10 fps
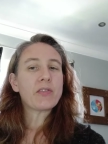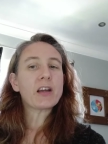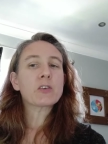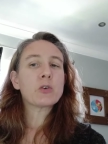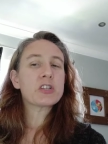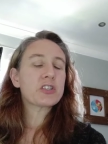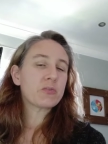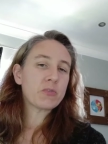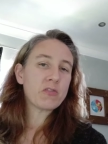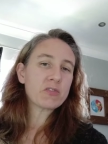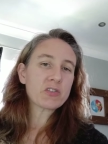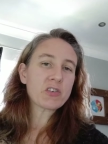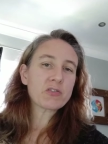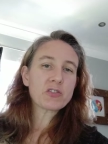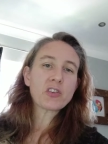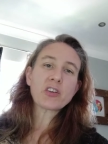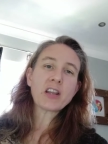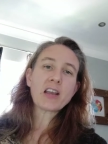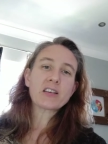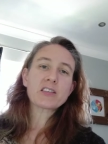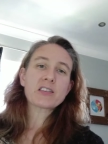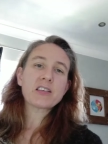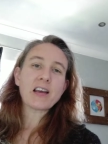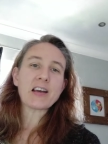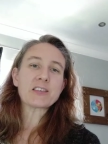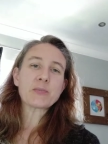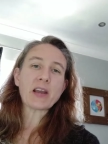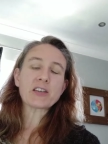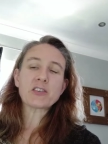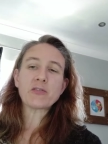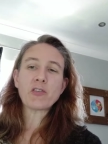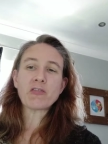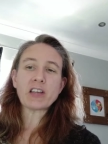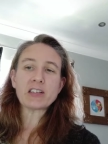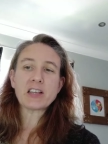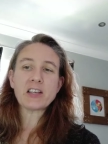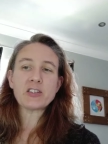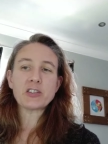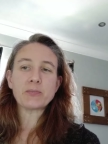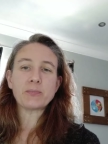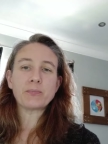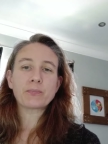That question moves us on to the next aspect of orientation.